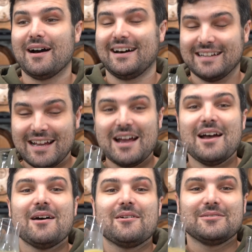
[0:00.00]
But
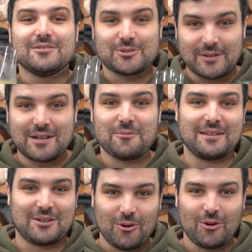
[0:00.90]
drink
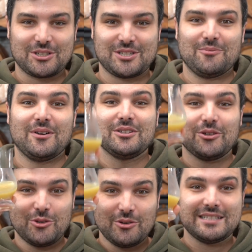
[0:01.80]
with caution. When
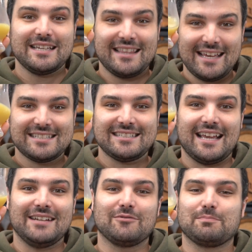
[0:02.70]
you're using this
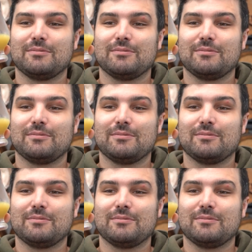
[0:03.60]
in